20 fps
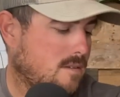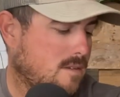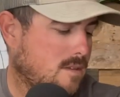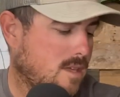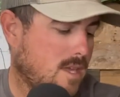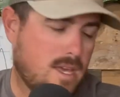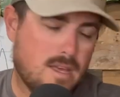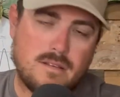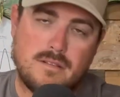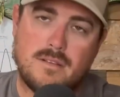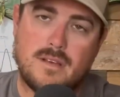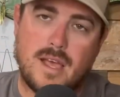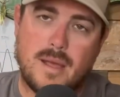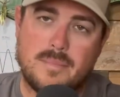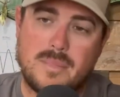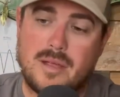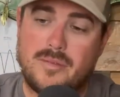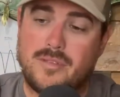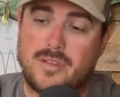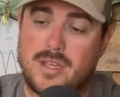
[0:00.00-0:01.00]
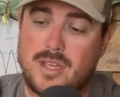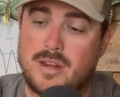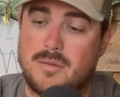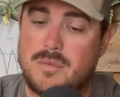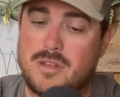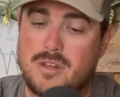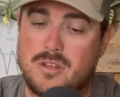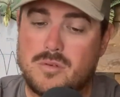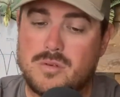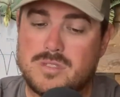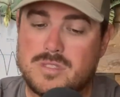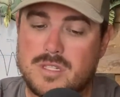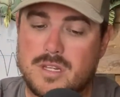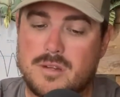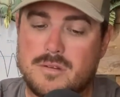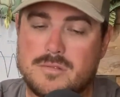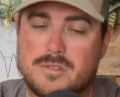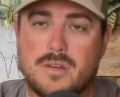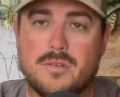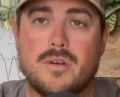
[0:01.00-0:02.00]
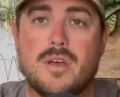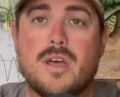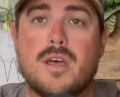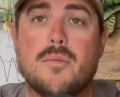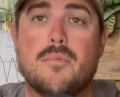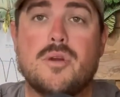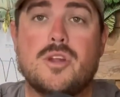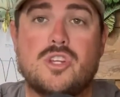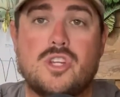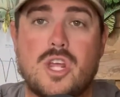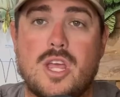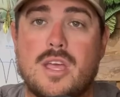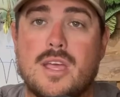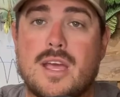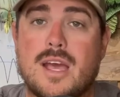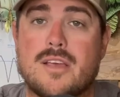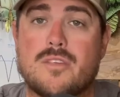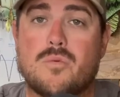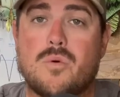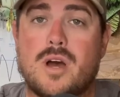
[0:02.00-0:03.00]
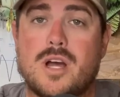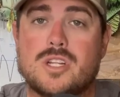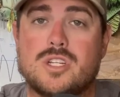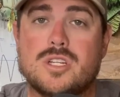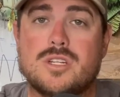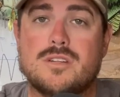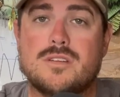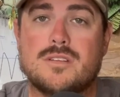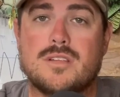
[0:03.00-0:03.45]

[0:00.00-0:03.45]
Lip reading: Yeah, I'm definitely going to be doing so. So, appreciate you guys watching.